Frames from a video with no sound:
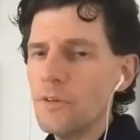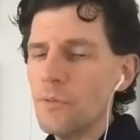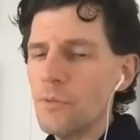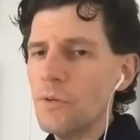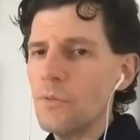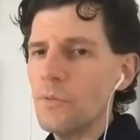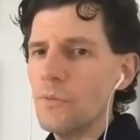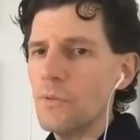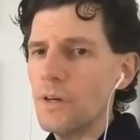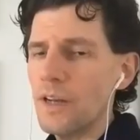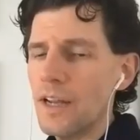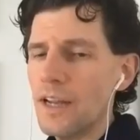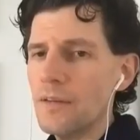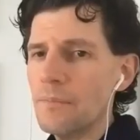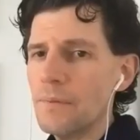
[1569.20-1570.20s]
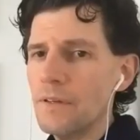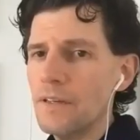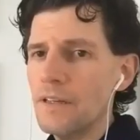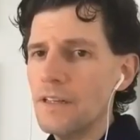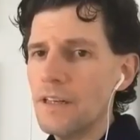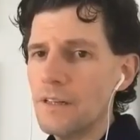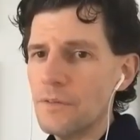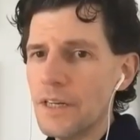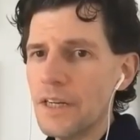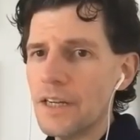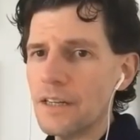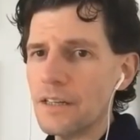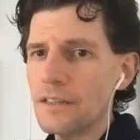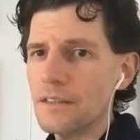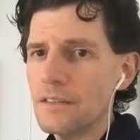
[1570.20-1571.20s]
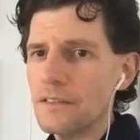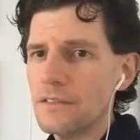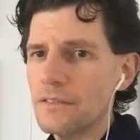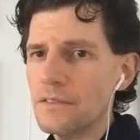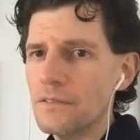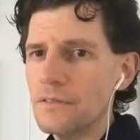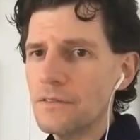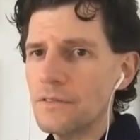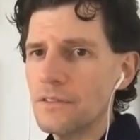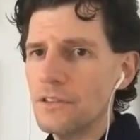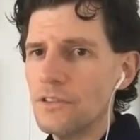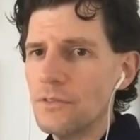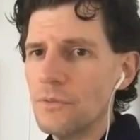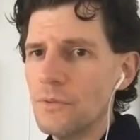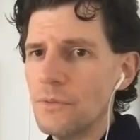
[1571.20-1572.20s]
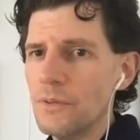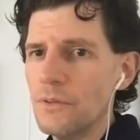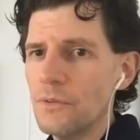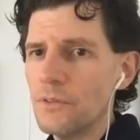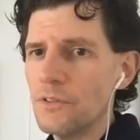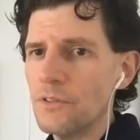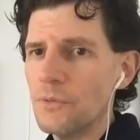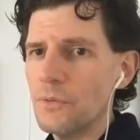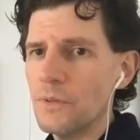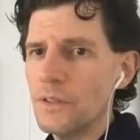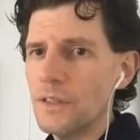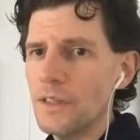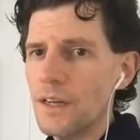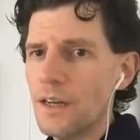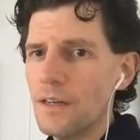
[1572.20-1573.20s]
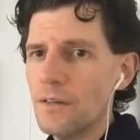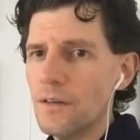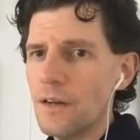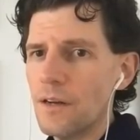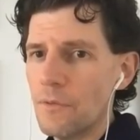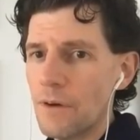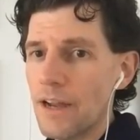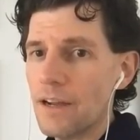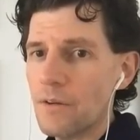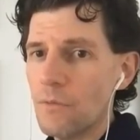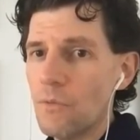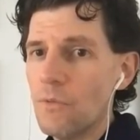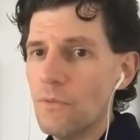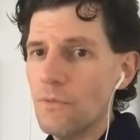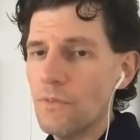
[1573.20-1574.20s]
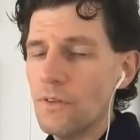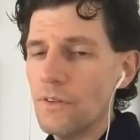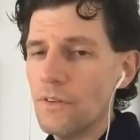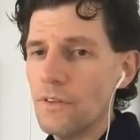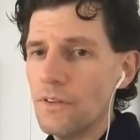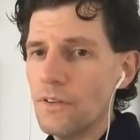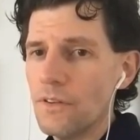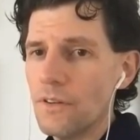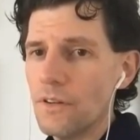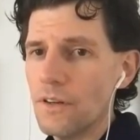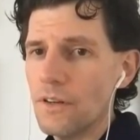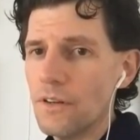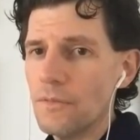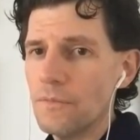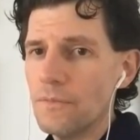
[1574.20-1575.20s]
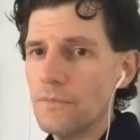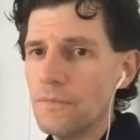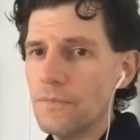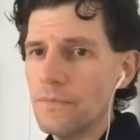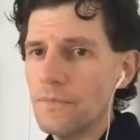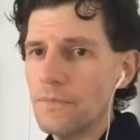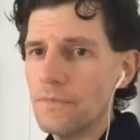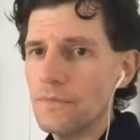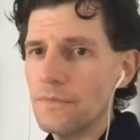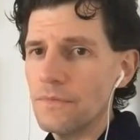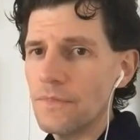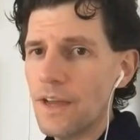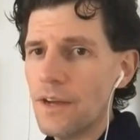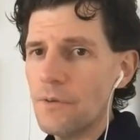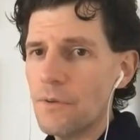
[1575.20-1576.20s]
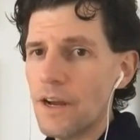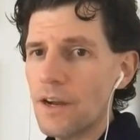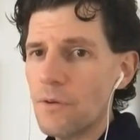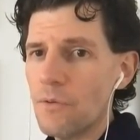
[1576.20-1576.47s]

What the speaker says: to what happened in Iraq when we were doing Iraq, the Iraq